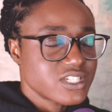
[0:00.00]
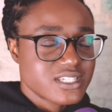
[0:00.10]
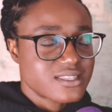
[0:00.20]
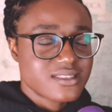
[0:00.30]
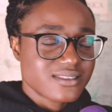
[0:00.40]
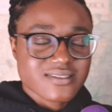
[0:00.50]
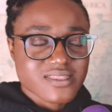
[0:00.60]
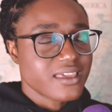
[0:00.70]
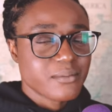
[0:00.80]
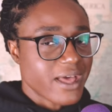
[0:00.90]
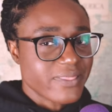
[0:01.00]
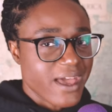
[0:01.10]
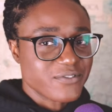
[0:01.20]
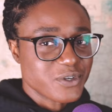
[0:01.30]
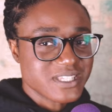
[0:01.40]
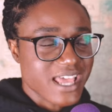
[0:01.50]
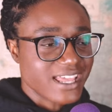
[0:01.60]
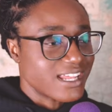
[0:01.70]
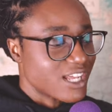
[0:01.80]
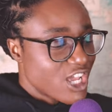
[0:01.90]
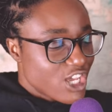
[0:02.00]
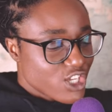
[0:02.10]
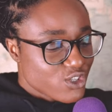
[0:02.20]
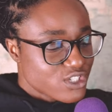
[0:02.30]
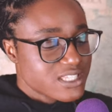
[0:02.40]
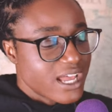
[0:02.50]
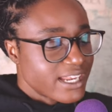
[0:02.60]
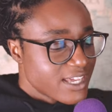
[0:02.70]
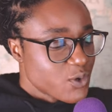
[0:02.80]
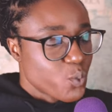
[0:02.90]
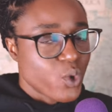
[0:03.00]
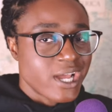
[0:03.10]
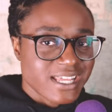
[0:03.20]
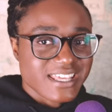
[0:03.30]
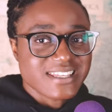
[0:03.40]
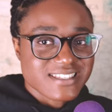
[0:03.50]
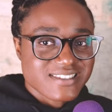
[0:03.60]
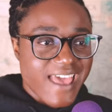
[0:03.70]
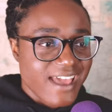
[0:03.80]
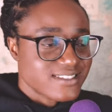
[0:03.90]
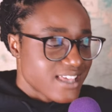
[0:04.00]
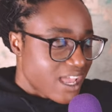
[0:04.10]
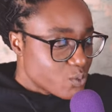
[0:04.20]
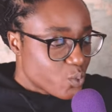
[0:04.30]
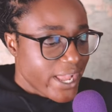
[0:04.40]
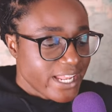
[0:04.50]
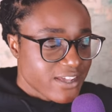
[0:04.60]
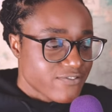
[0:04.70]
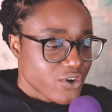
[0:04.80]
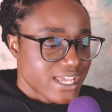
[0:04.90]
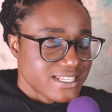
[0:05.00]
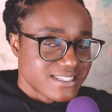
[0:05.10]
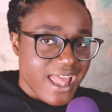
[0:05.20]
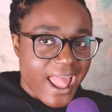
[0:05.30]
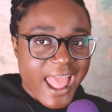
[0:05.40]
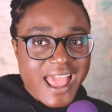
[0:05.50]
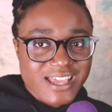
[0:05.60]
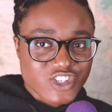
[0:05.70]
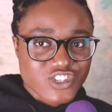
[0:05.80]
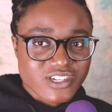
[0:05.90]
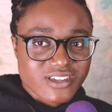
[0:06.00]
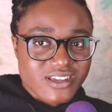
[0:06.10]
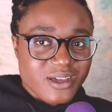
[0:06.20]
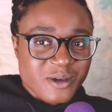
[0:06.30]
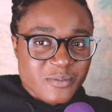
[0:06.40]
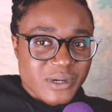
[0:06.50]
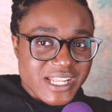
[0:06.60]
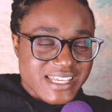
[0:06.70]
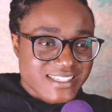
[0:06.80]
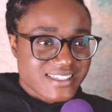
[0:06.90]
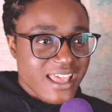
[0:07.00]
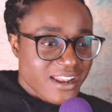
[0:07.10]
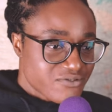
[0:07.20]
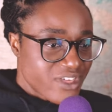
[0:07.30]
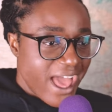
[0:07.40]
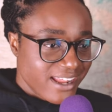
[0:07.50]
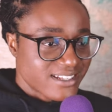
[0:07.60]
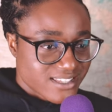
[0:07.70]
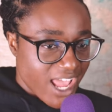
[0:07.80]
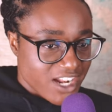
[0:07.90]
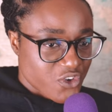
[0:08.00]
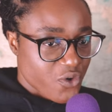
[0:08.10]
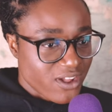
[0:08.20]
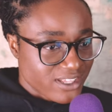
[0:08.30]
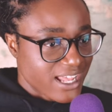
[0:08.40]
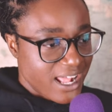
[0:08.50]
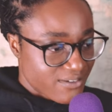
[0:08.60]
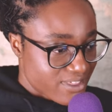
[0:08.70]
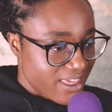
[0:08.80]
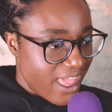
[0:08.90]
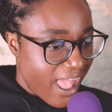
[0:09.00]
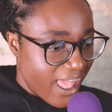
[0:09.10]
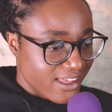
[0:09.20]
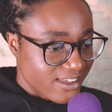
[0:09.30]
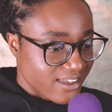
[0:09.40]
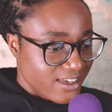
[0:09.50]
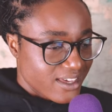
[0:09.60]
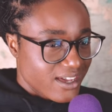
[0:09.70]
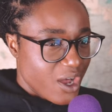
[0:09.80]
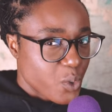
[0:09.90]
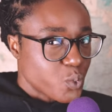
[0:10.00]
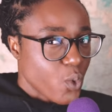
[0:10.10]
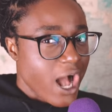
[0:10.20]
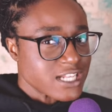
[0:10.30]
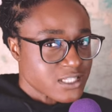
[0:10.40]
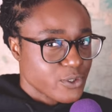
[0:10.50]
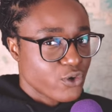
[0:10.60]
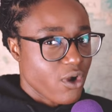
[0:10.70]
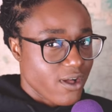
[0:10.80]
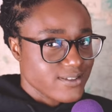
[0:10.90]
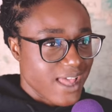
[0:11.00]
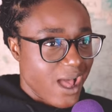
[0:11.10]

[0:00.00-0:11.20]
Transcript: Just think about that for a second. You're studying one insect and waiting for it to hatch. But instead of that insect crawling out of the egg, a wasp crawls